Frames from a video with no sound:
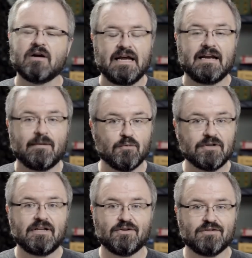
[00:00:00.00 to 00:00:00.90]
And I'm
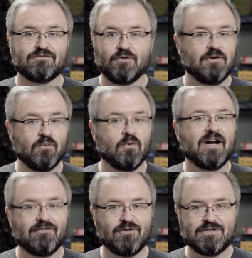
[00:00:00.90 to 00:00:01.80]
really looking forward to
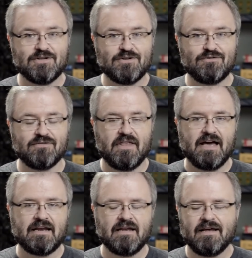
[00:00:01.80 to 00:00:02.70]
whatever he's going to do for
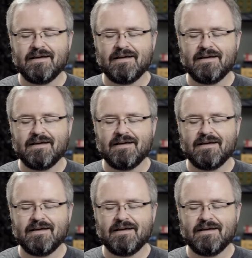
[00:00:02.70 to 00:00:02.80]
that.